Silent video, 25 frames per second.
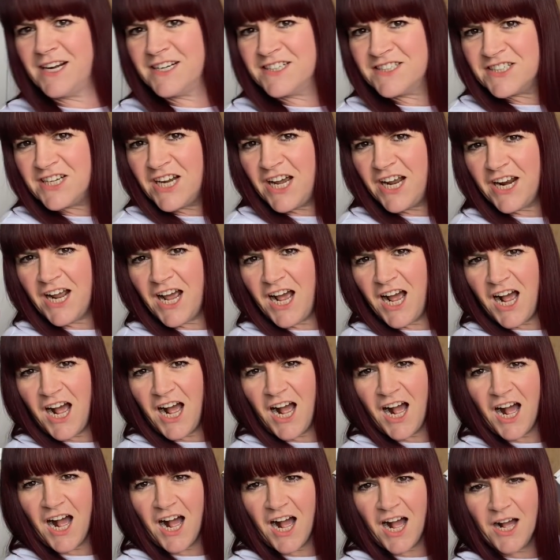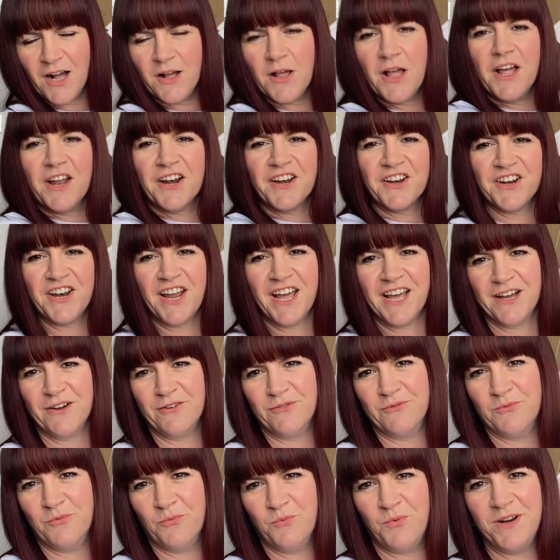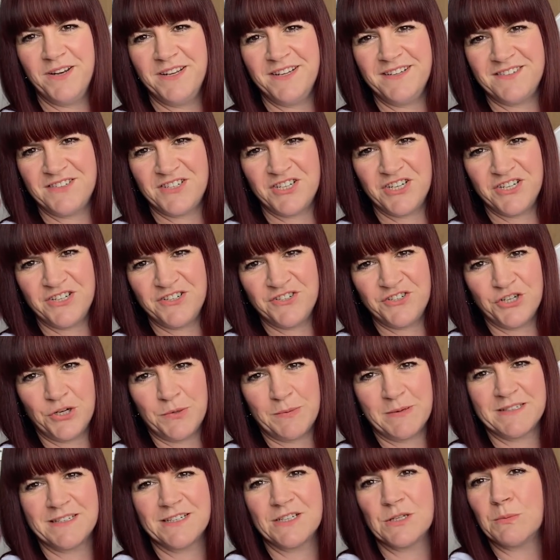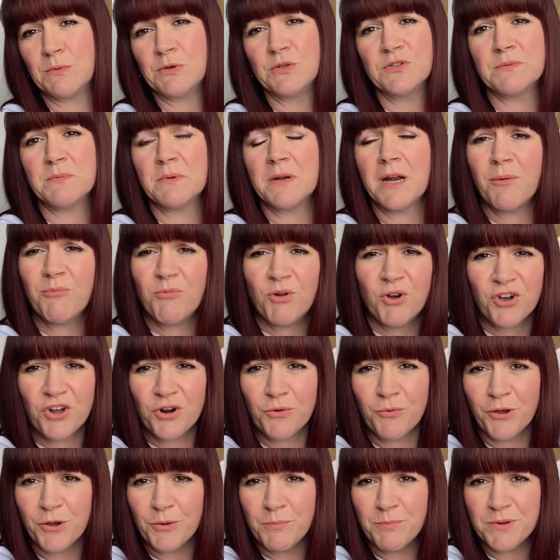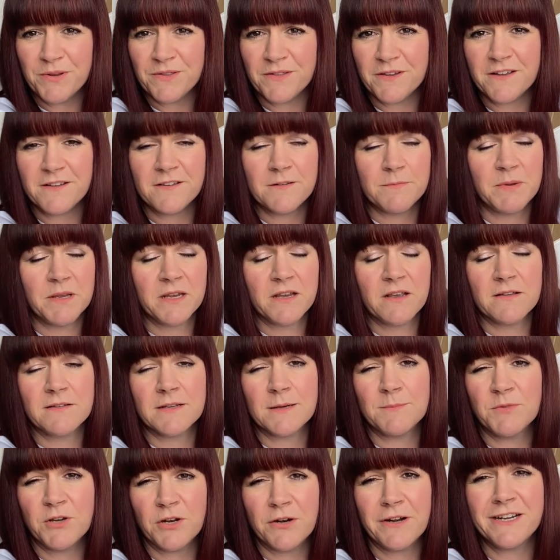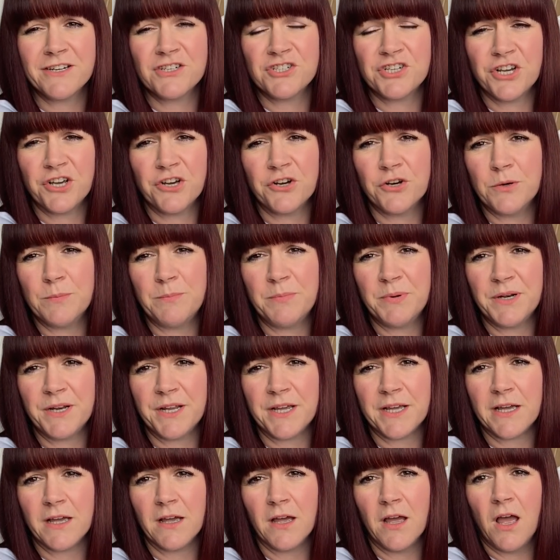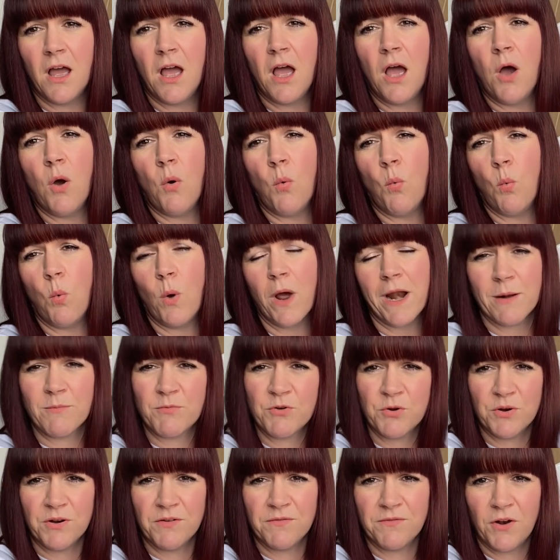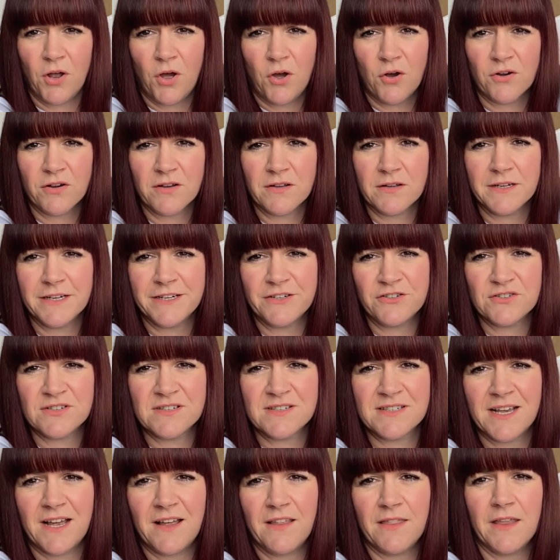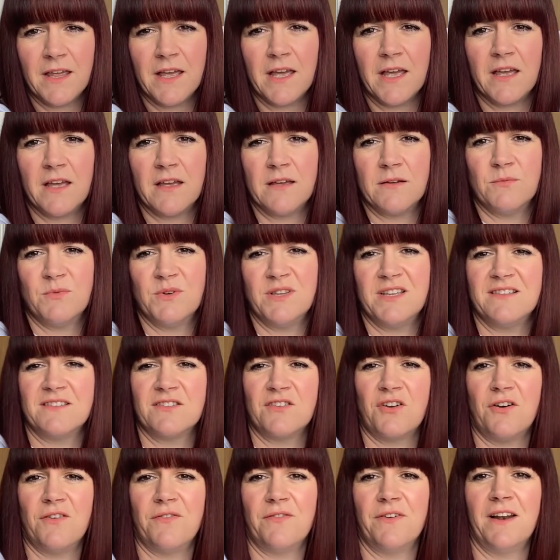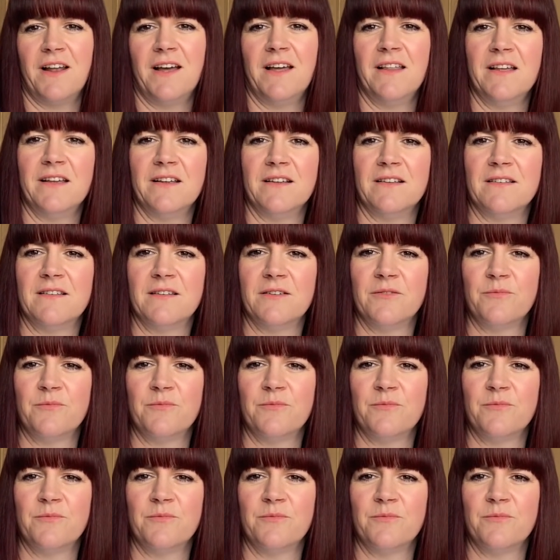Ta-da! Now, when this turned up, I said to my husband, I'm not going to open this because I'm going to actually open it when I'm doing a vlog. And he just sat there with his coffee like this.